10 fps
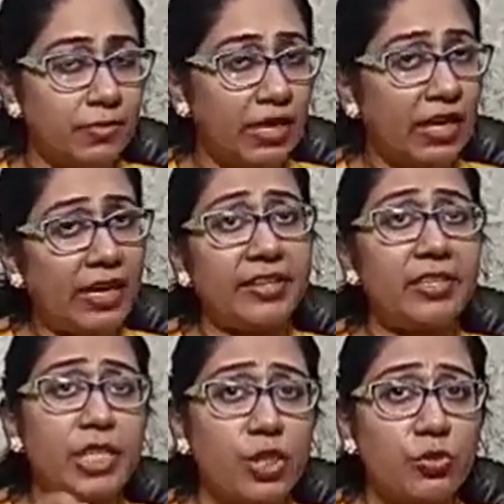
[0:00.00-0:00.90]
are
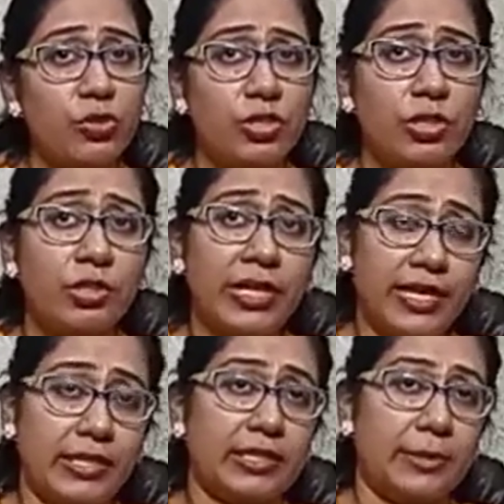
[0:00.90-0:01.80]
used
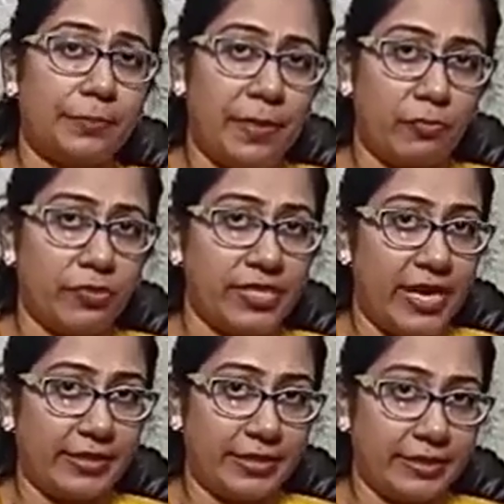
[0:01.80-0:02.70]
in compound
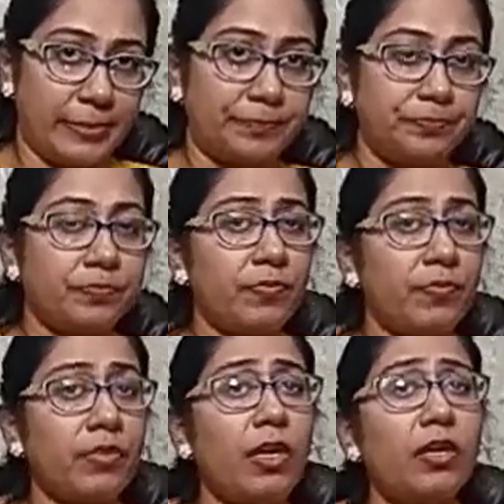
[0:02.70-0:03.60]
sentence.
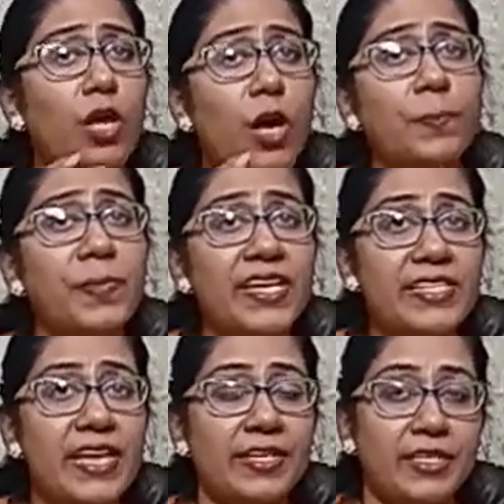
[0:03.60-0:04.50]
Complex
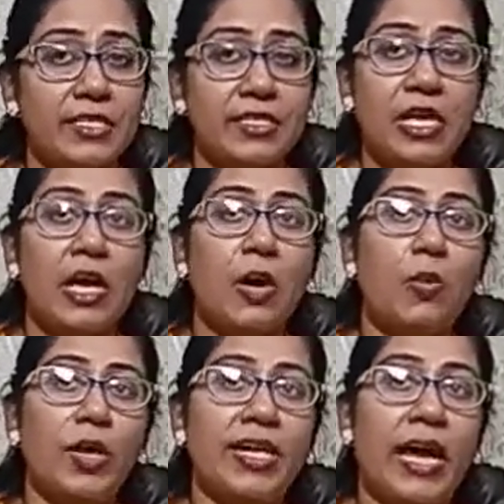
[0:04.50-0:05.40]
sentence,
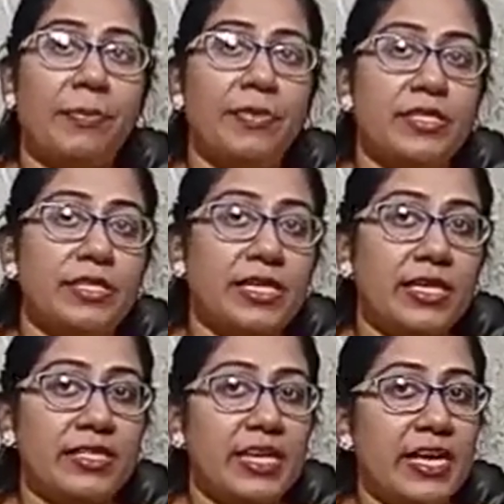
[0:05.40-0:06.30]
what happens, it
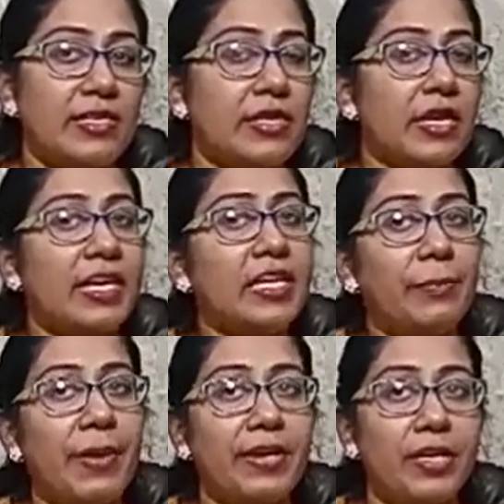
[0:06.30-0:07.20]
contains an
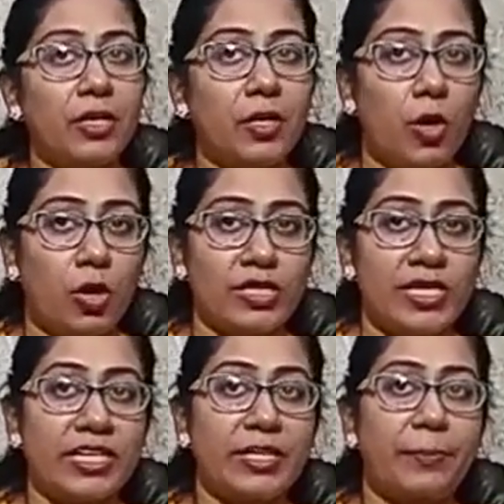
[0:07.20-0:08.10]
independent clause
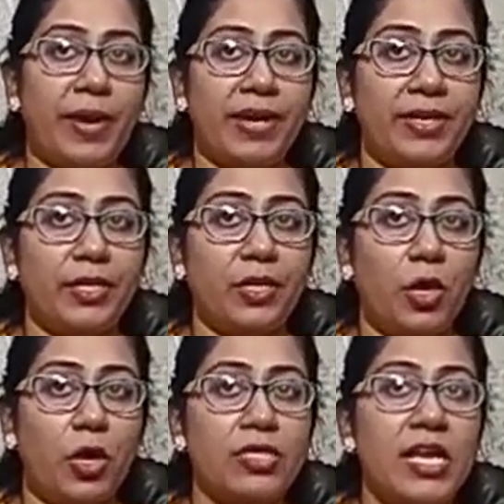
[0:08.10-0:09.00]
and a dependent
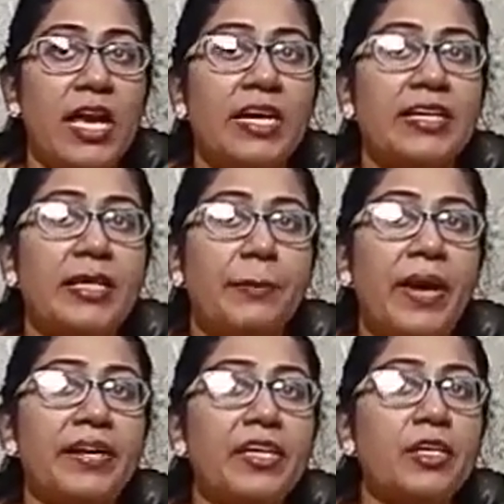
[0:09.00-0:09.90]
clause.
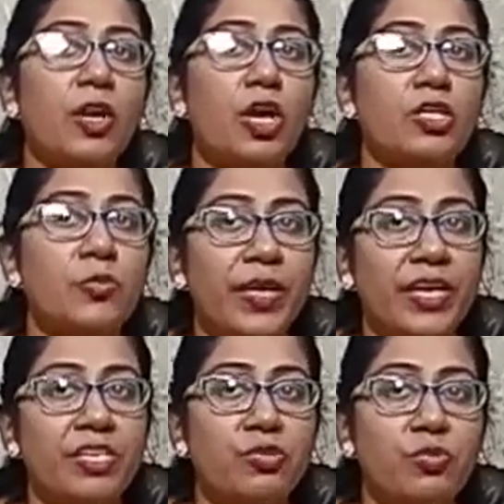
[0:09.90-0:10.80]
Dependent clause
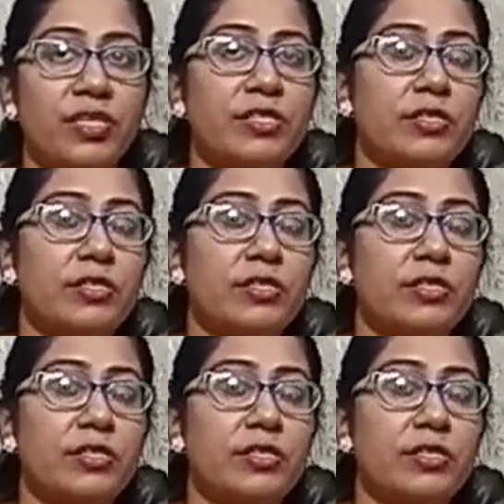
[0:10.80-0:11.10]
begins with